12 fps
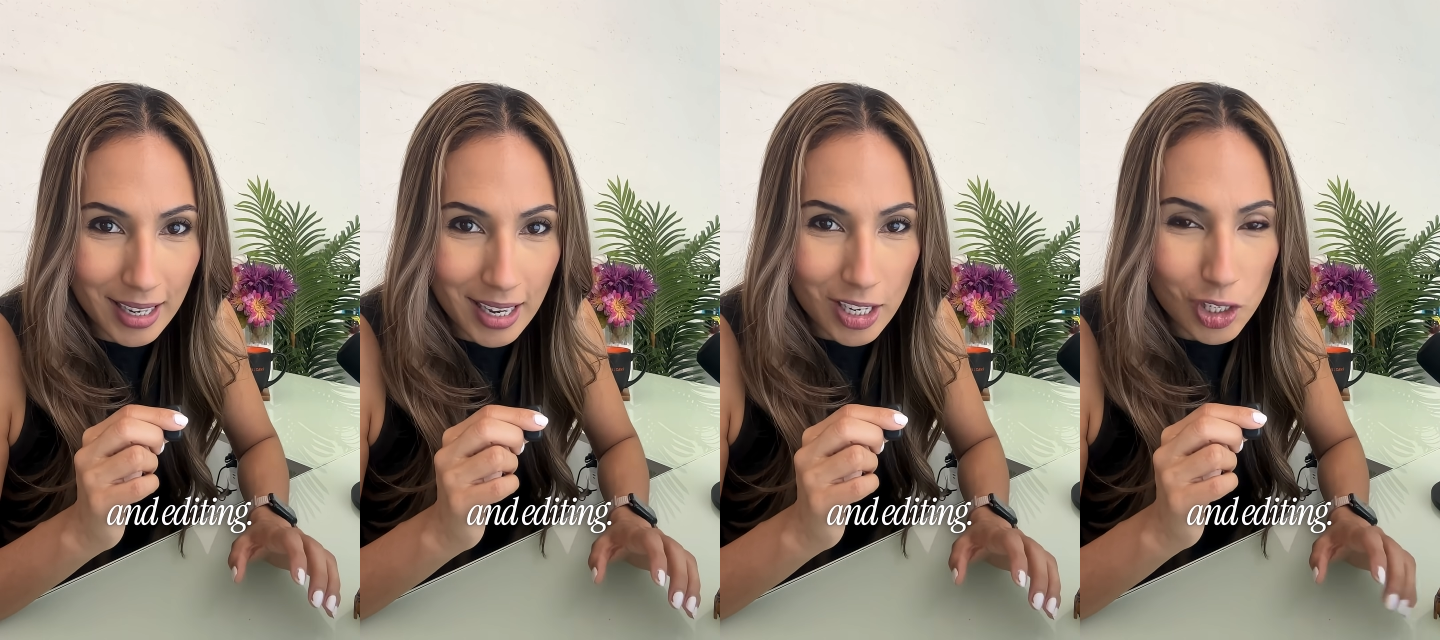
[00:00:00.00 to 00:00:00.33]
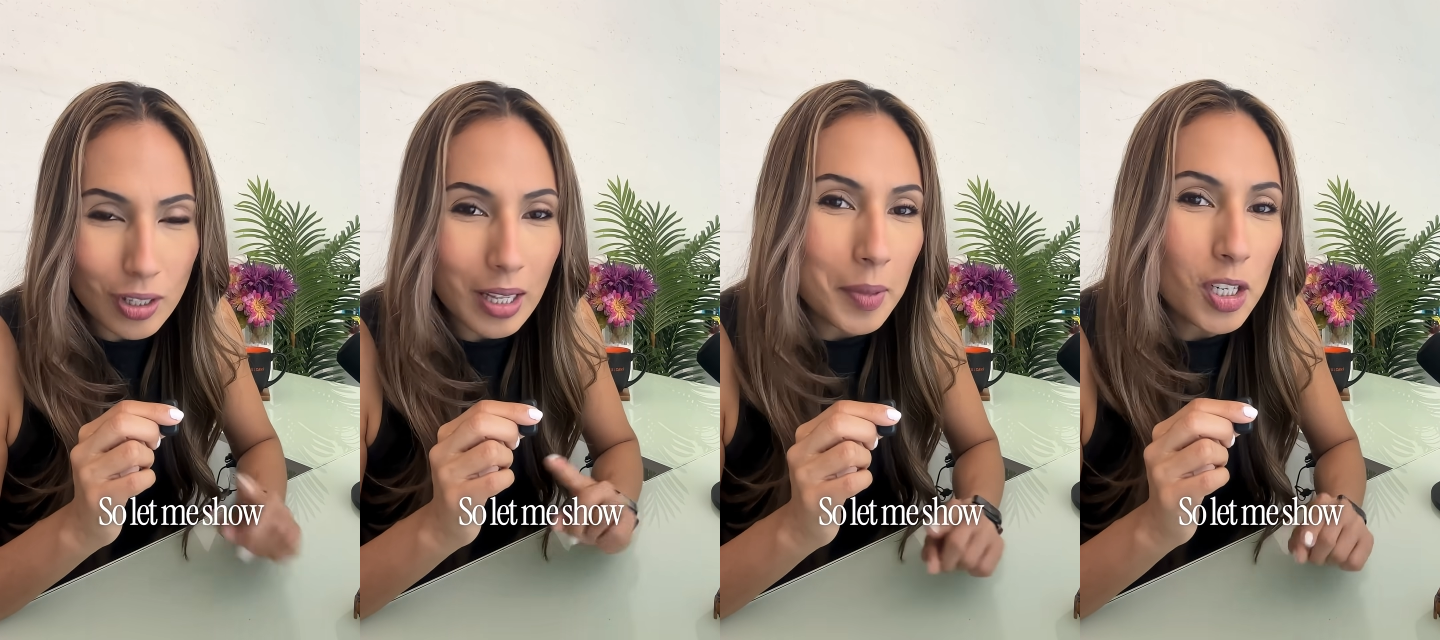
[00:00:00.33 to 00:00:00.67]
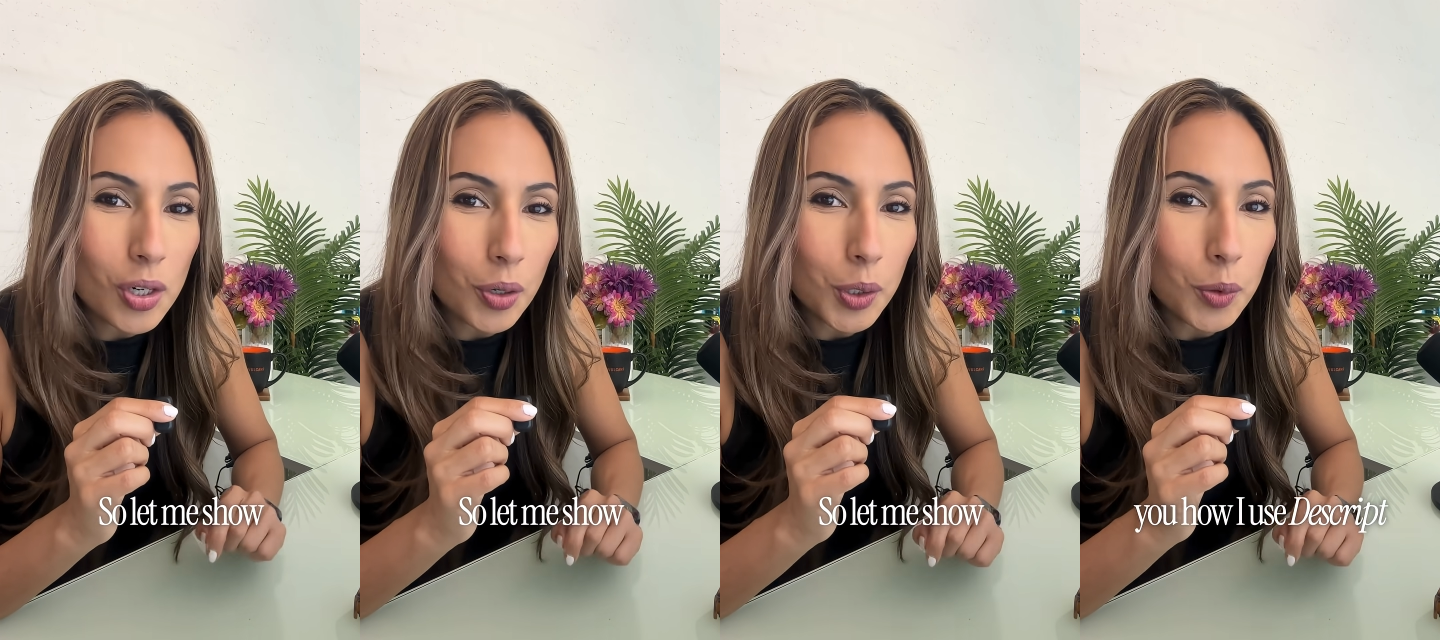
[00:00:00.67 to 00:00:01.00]
So let me
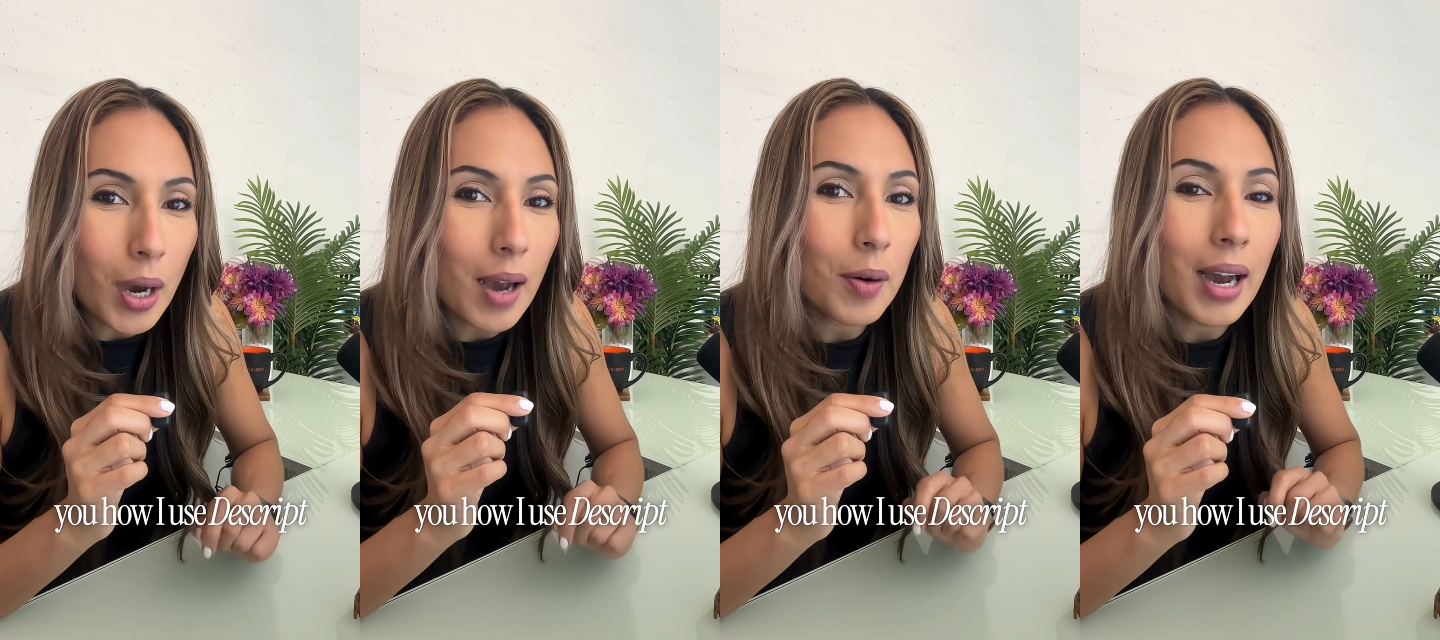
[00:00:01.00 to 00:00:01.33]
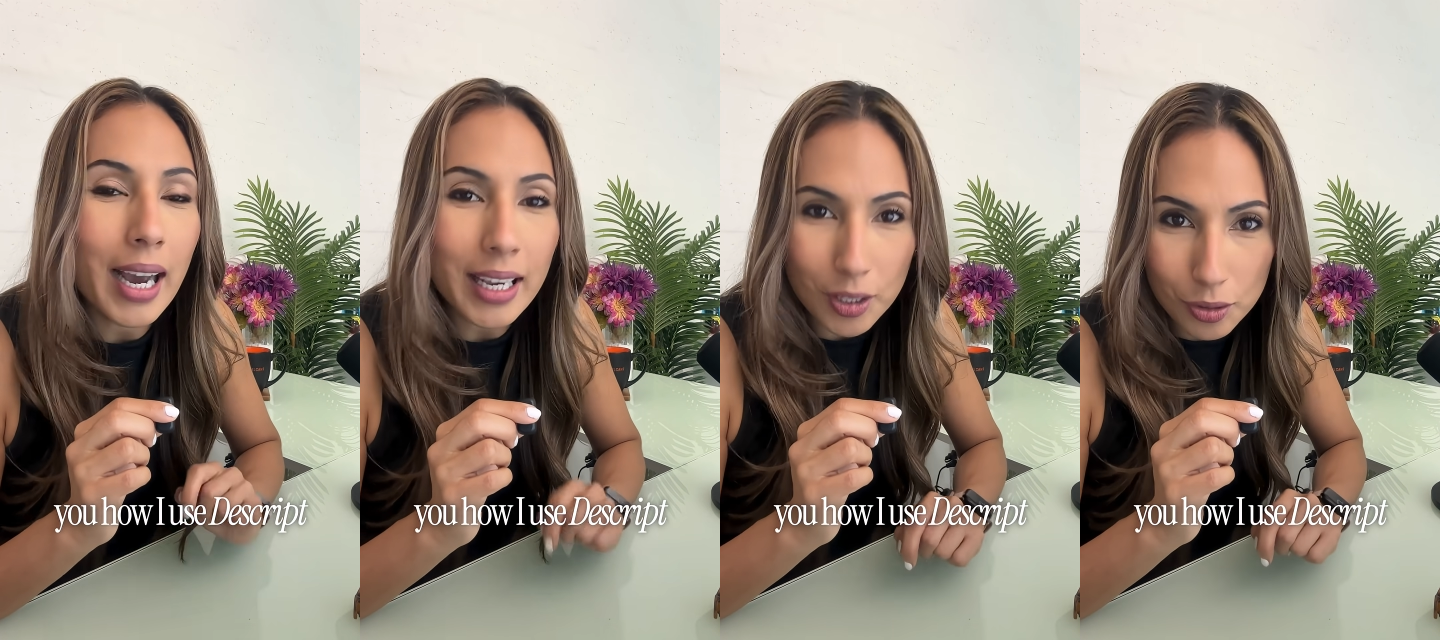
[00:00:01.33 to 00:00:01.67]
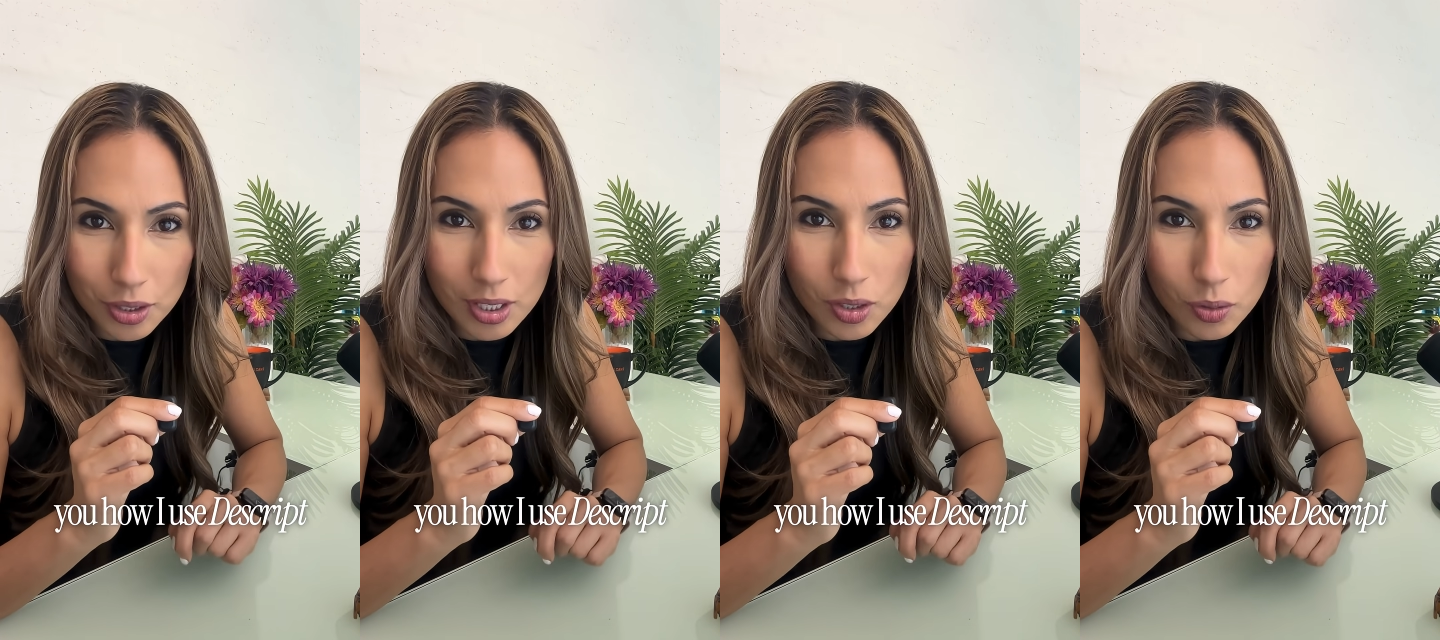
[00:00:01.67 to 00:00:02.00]
show you how I use
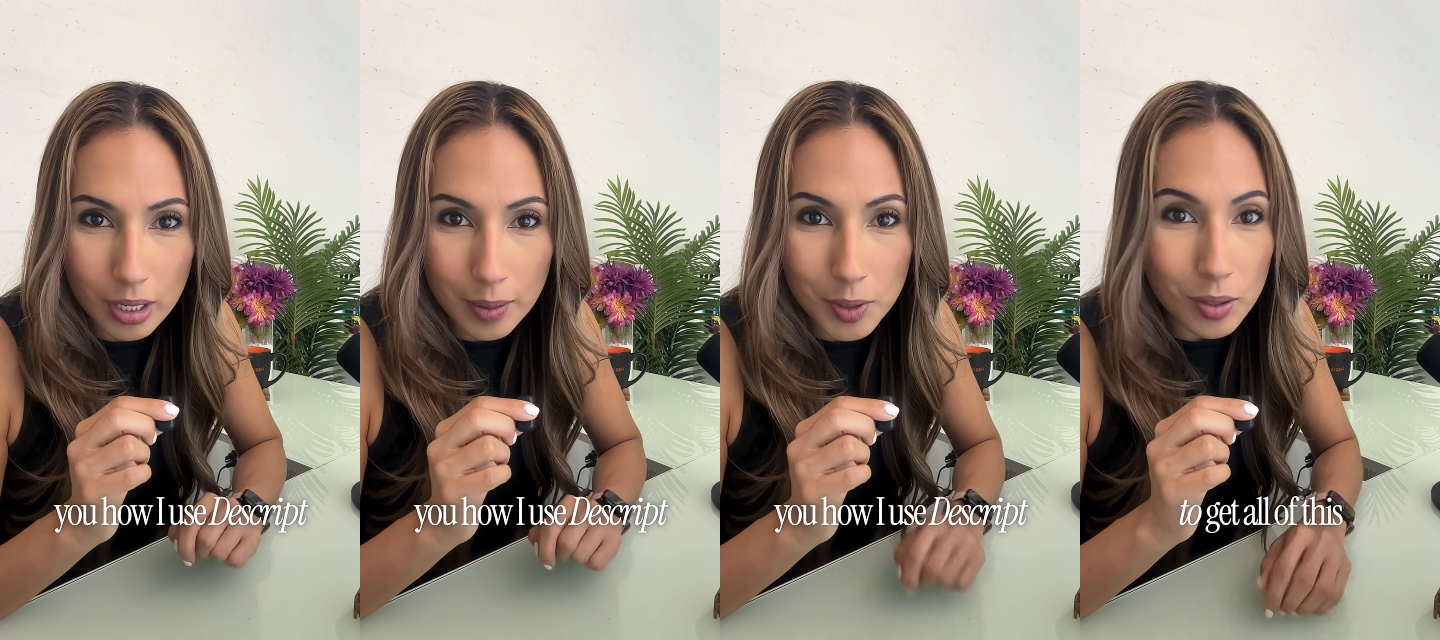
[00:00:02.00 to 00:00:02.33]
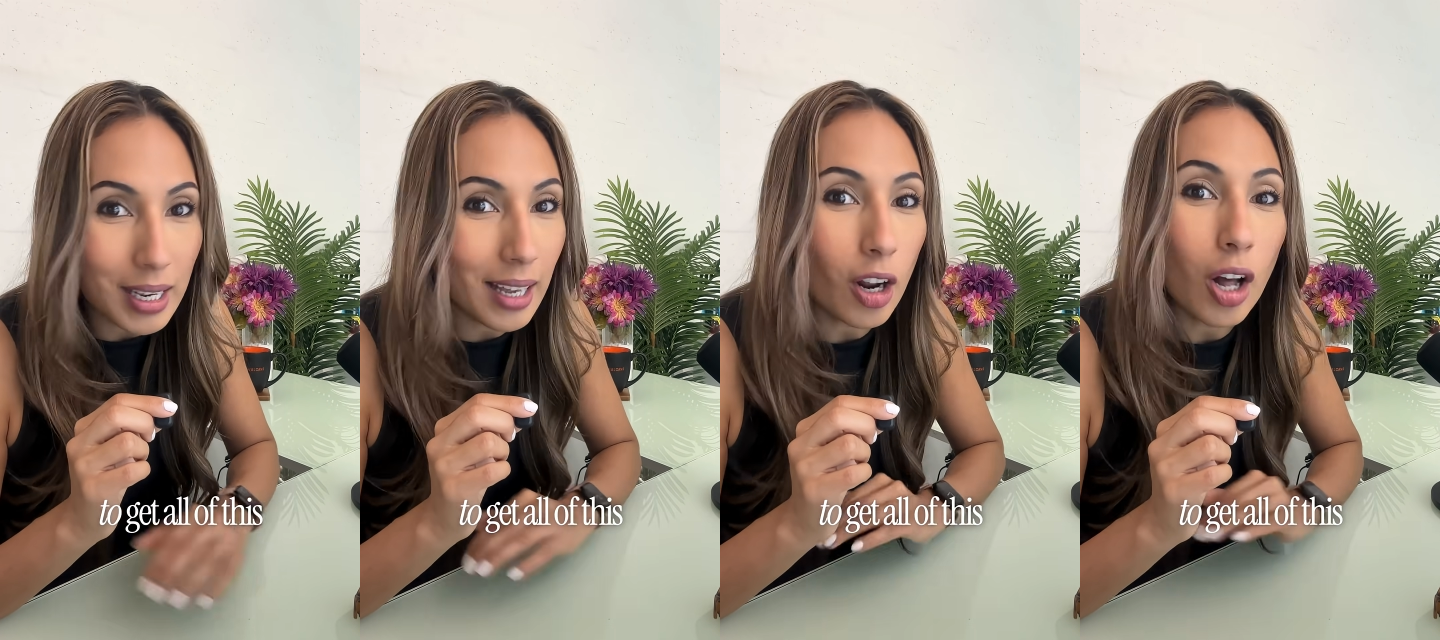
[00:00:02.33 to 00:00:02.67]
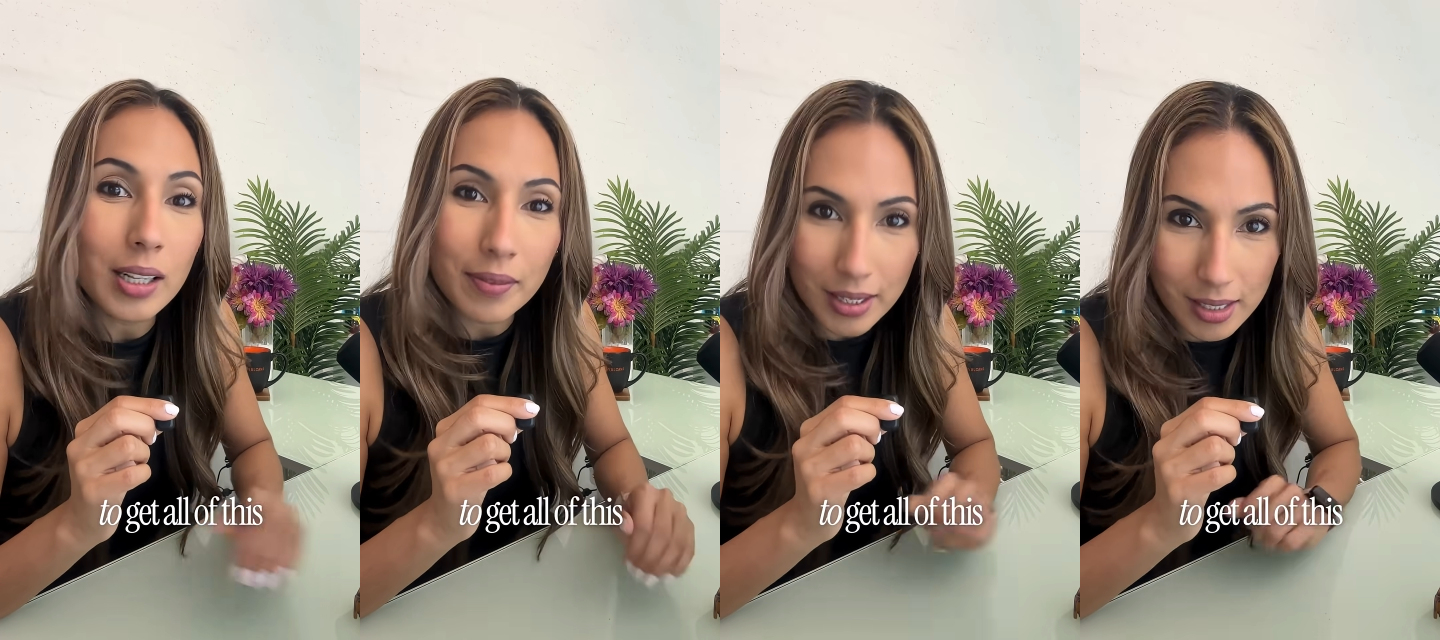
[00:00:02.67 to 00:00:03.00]
Descript to get all
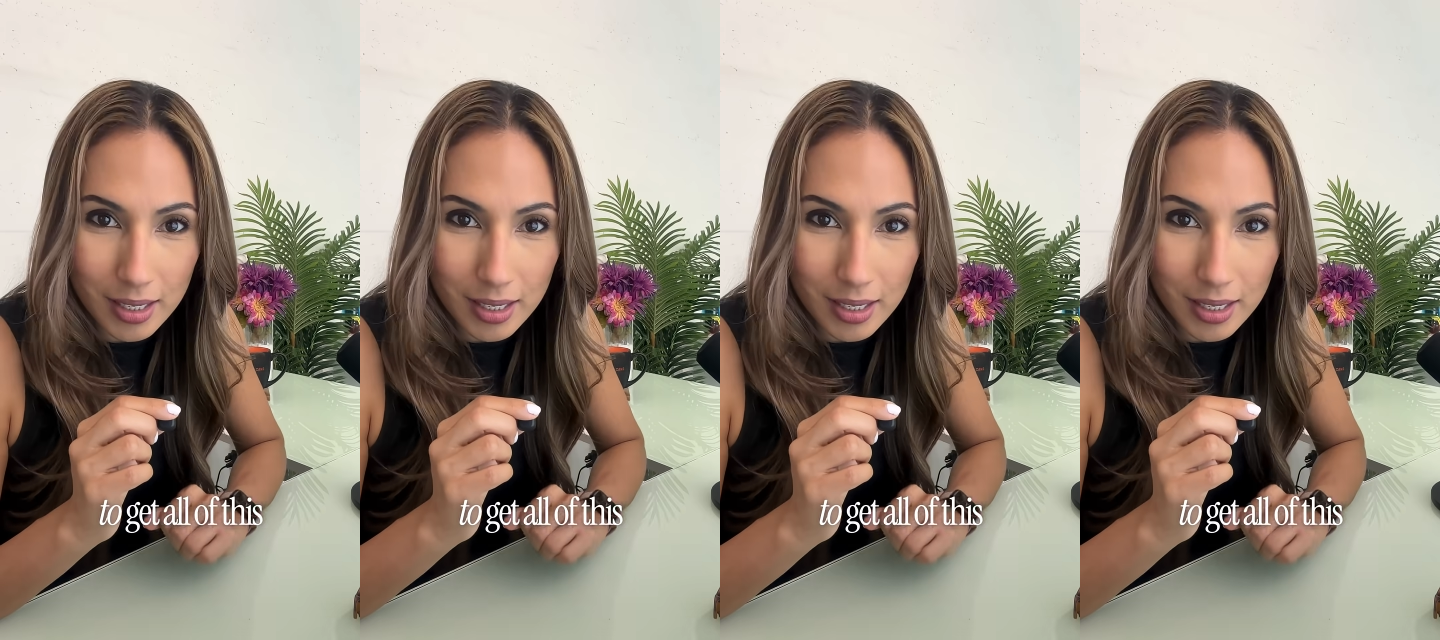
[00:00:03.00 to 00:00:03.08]
of this